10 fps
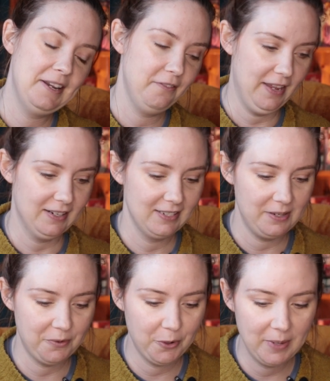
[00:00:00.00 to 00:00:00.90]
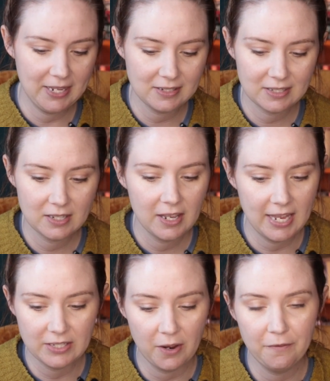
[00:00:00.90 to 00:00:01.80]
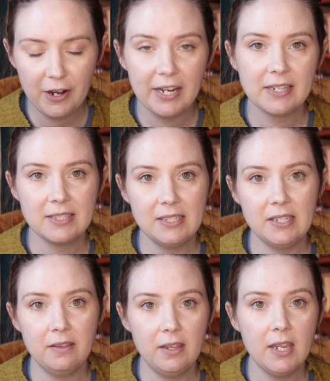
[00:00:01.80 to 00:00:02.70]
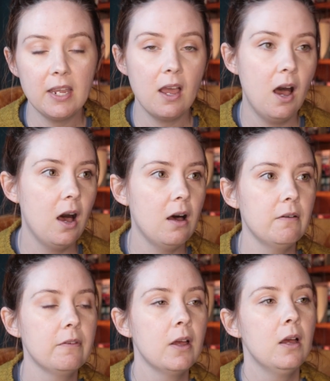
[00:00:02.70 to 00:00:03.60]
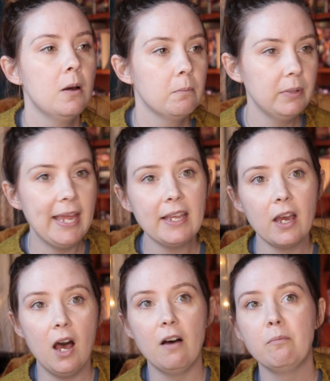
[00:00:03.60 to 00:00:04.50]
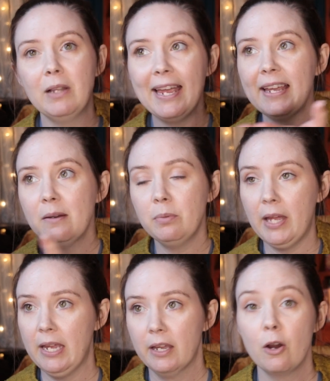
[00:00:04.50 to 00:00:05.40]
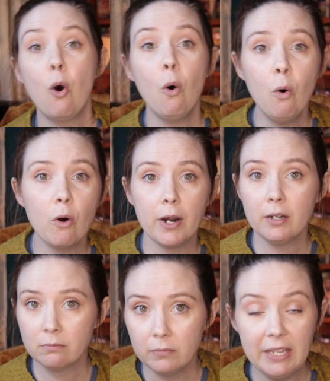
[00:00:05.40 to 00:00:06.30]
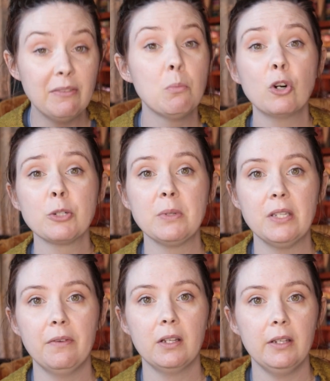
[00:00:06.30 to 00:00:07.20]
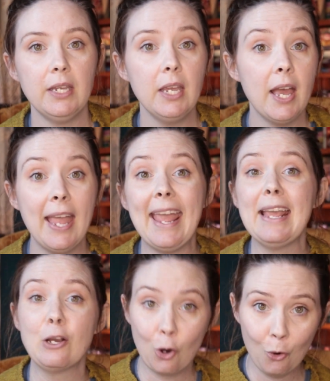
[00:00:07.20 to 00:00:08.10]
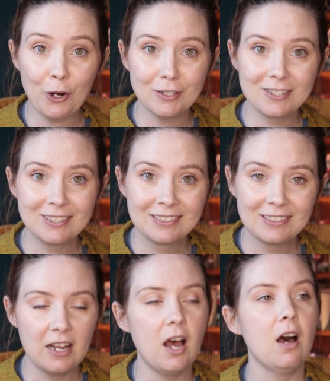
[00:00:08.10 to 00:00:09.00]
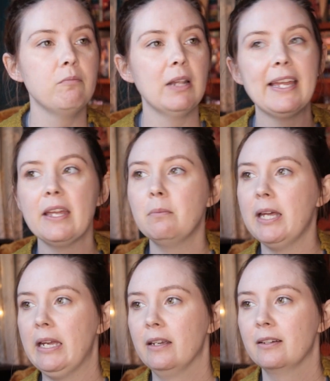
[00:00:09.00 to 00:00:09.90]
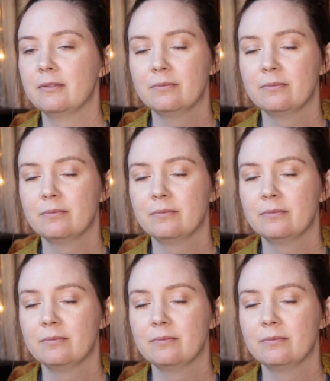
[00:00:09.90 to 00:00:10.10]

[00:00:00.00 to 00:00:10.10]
in fantasy romance. It's a very consistent thing of blank and blank, or even more specifically, a court of blank and blank,